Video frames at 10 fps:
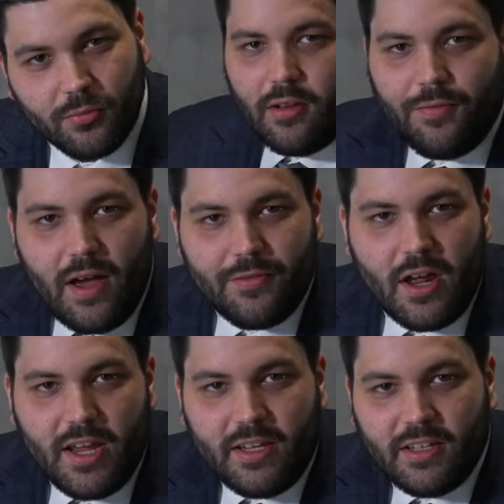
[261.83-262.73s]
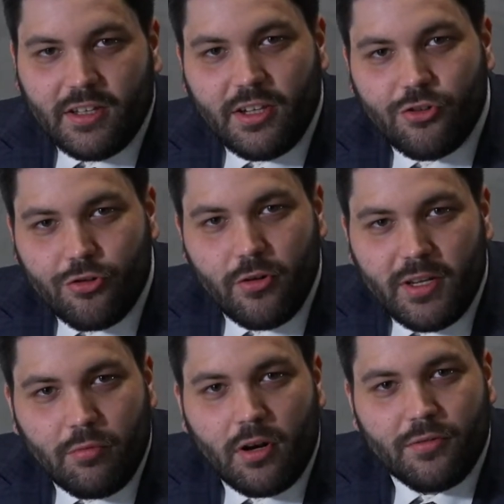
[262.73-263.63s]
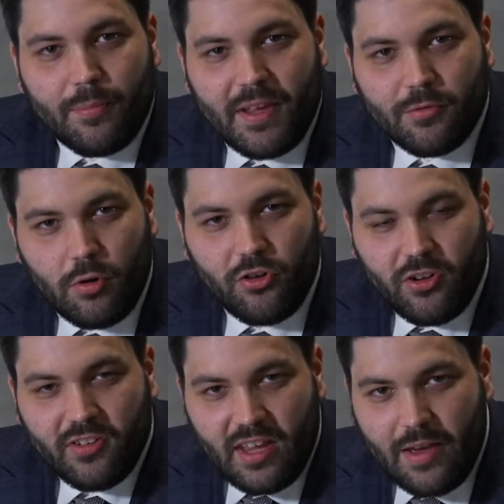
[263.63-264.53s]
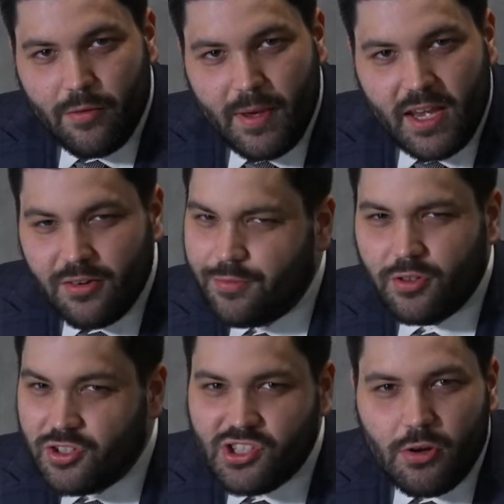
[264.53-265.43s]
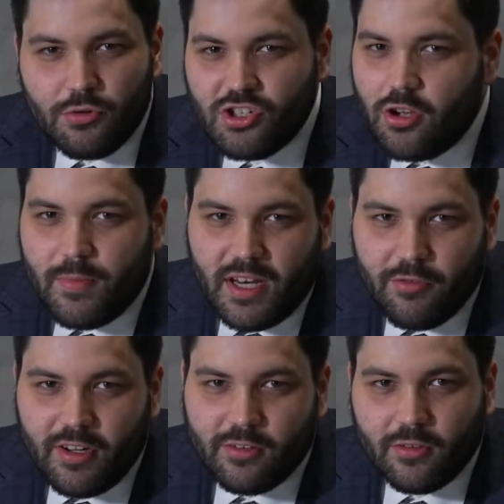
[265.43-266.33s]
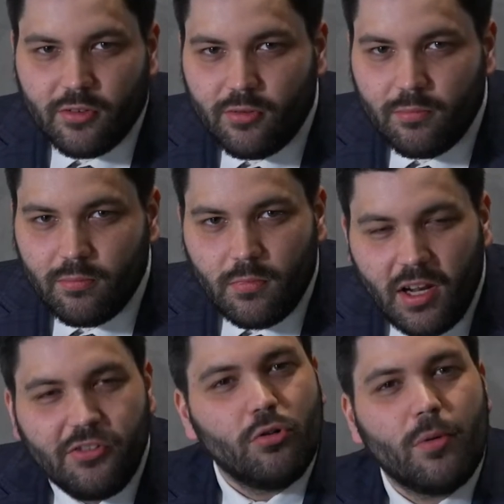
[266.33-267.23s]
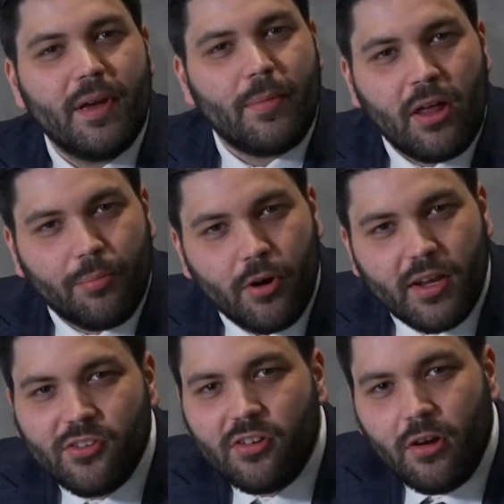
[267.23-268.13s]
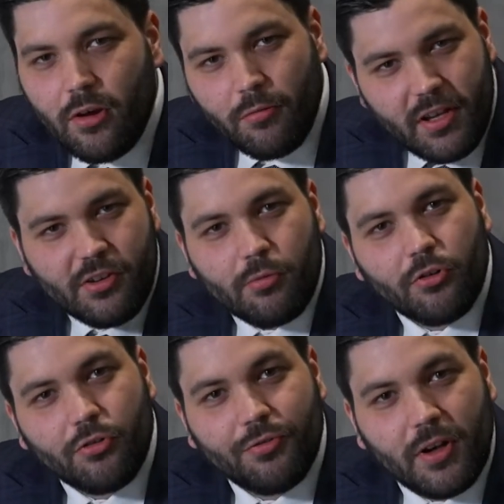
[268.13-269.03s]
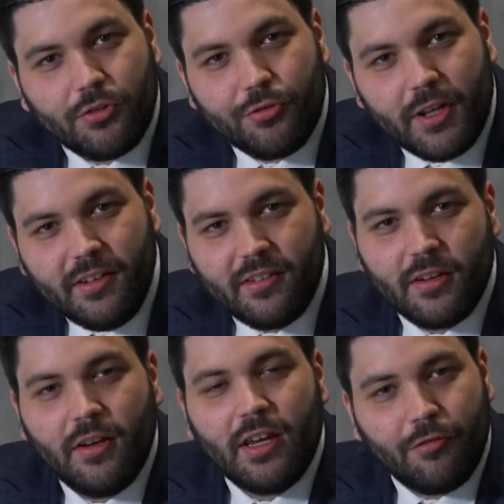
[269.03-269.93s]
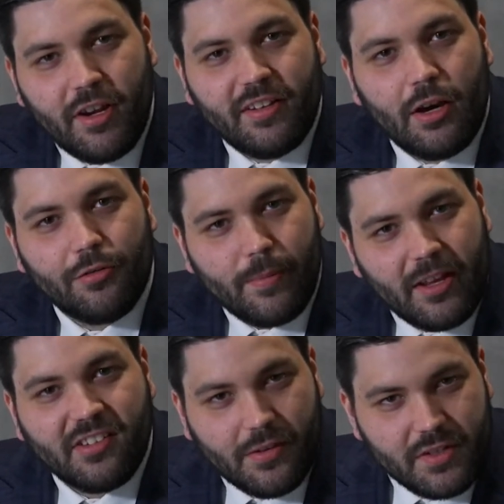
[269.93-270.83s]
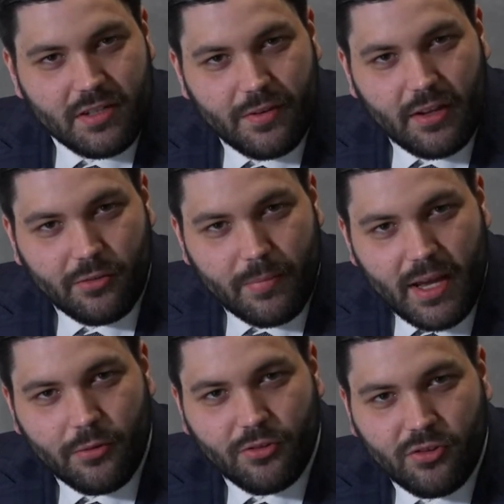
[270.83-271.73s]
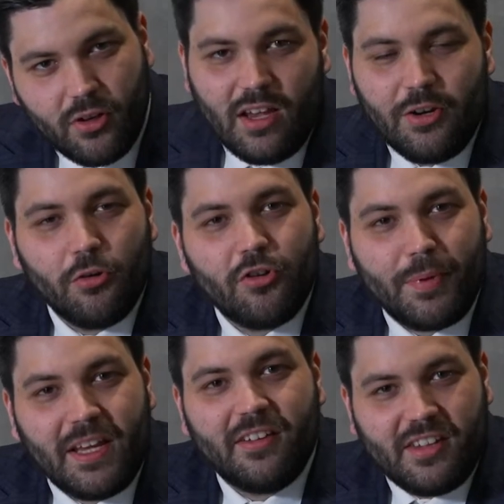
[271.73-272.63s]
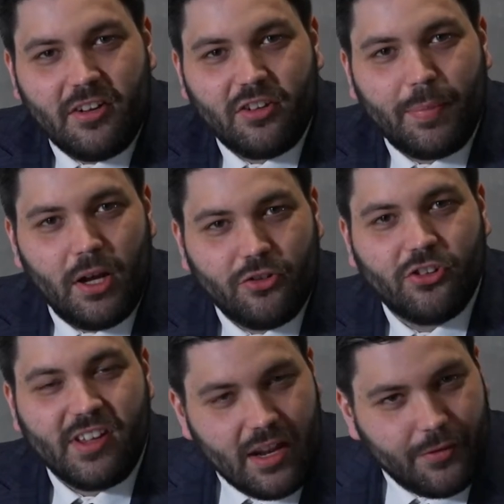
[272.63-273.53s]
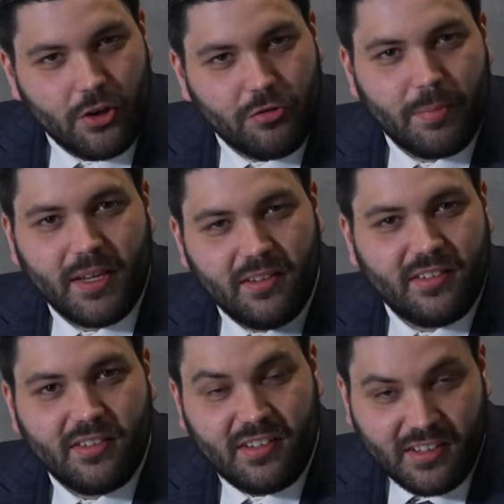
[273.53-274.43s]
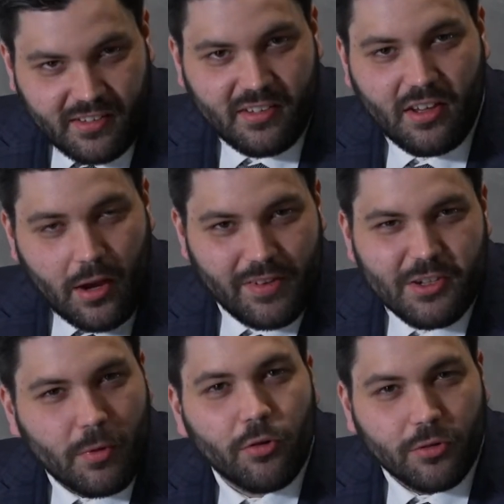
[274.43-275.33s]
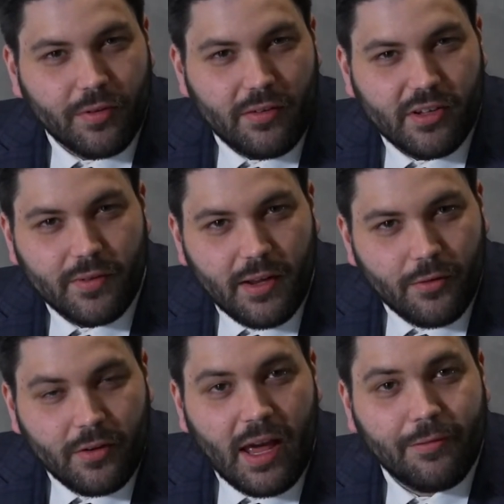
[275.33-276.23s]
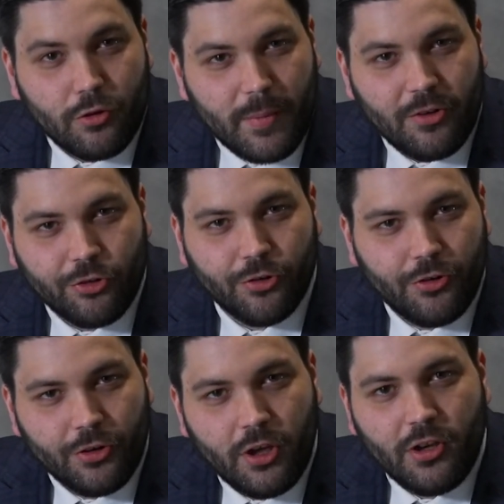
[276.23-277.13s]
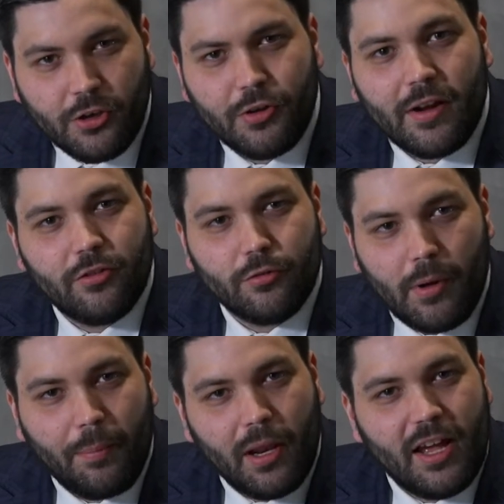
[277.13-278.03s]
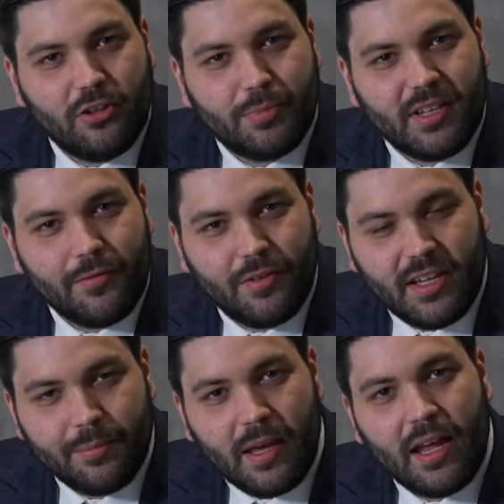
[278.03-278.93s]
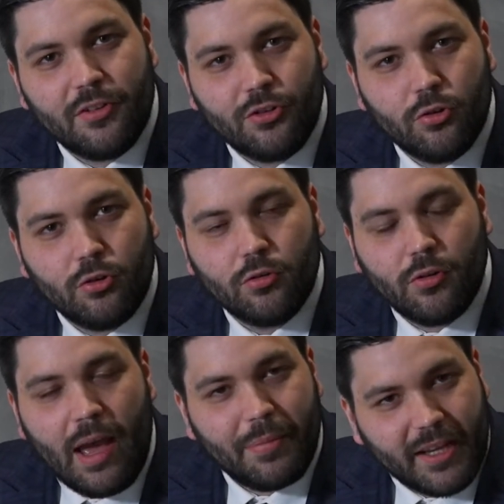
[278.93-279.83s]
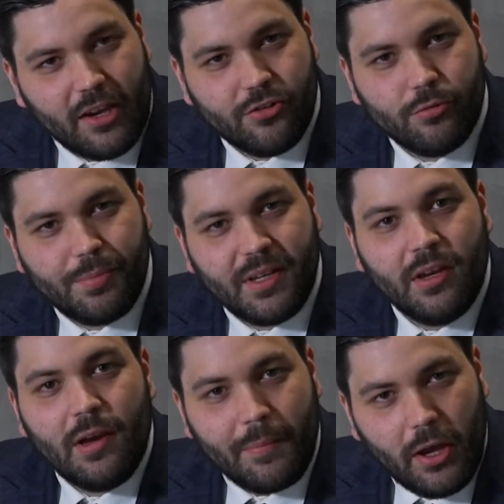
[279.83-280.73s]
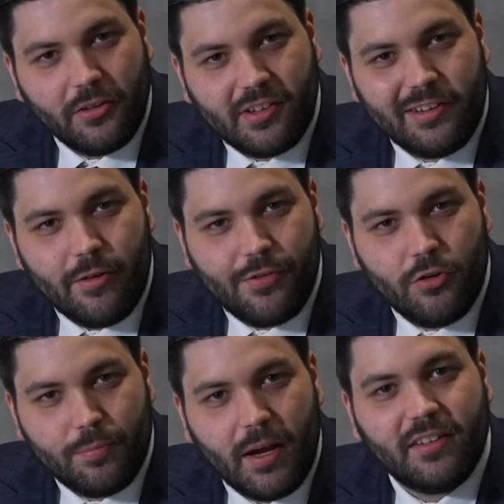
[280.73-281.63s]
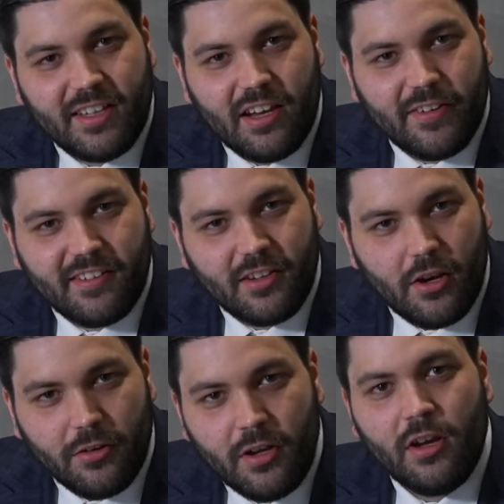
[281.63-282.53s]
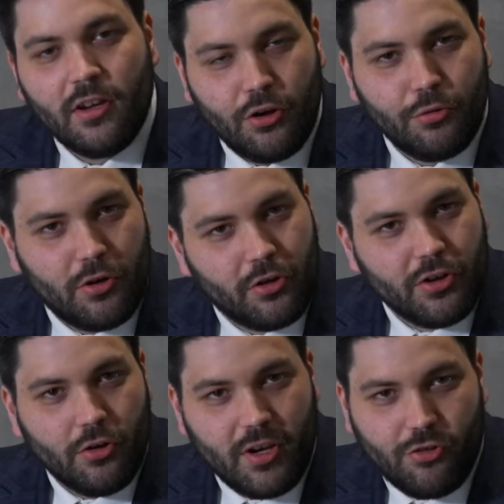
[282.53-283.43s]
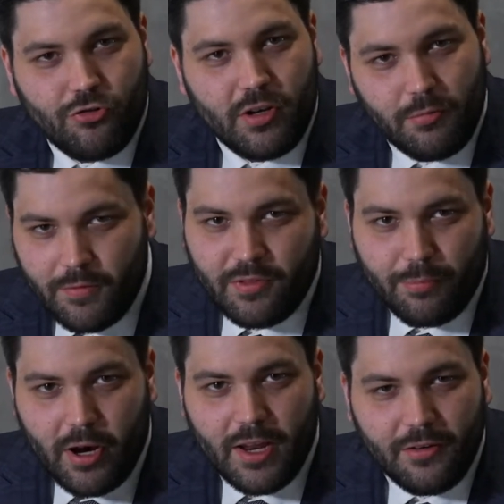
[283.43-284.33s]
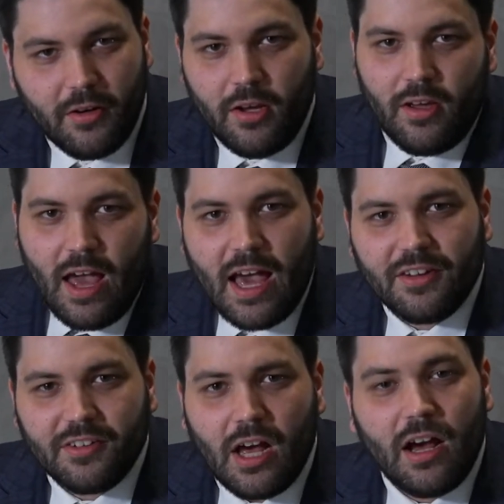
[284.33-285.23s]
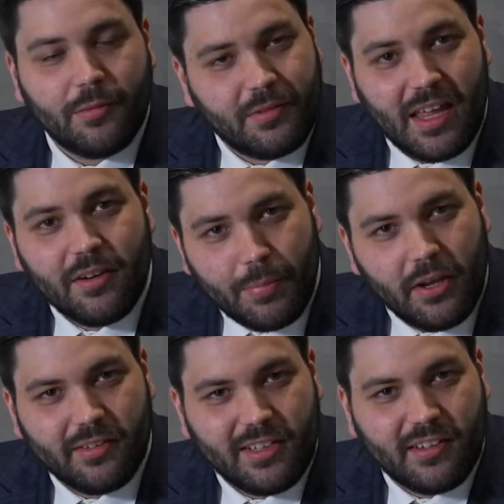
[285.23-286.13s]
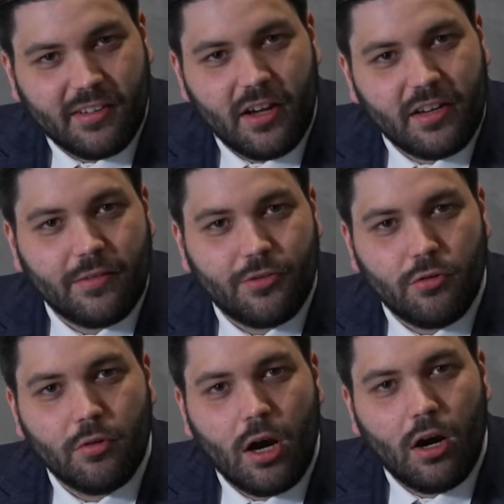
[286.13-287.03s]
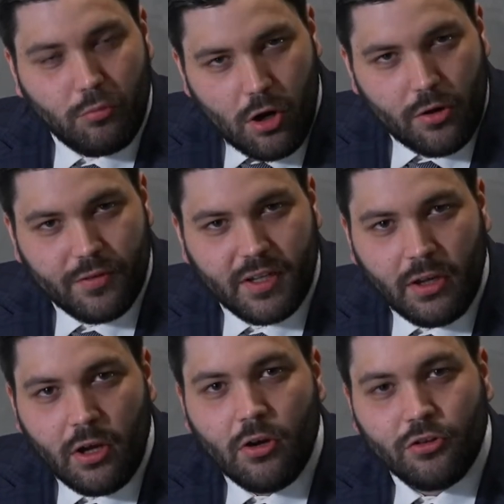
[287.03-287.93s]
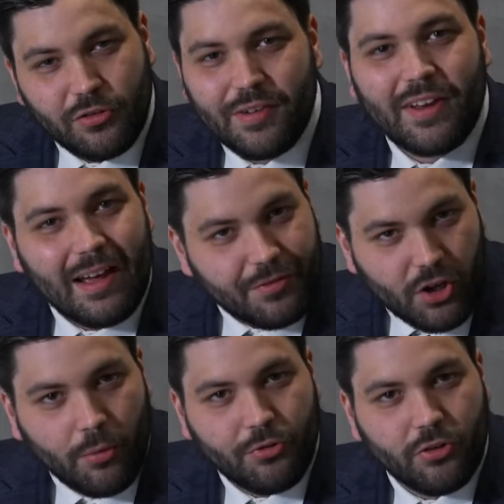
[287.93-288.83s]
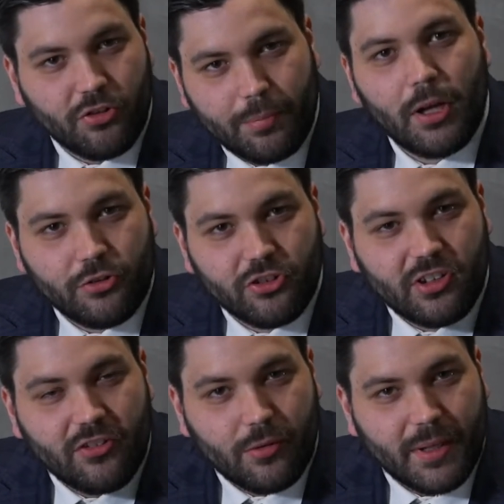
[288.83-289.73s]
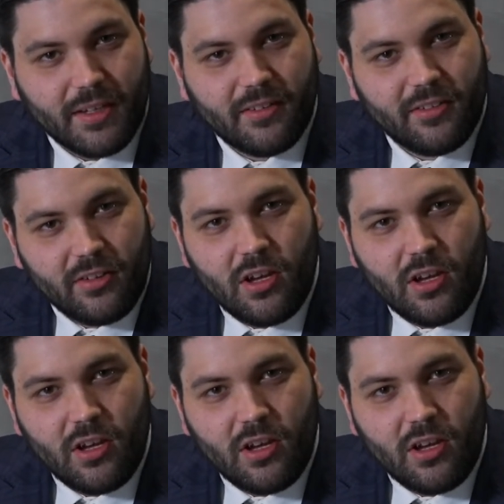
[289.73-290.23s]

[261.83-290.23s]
The 5980 is truly one of the best watches ever made for so many reasons. Let's talk a bit about the price. When this watch was first released, it retailed for about £70,000. In order to be considered to purchase the anniversary pieces, either this one or the 5711 aforementioned, you would have to apply to Patek Philippe, and your application would be personally reviewed by Thierry Stern, who would look at your history with the brand and then personally decide if you are worthy to even have the option to purchase such a piece.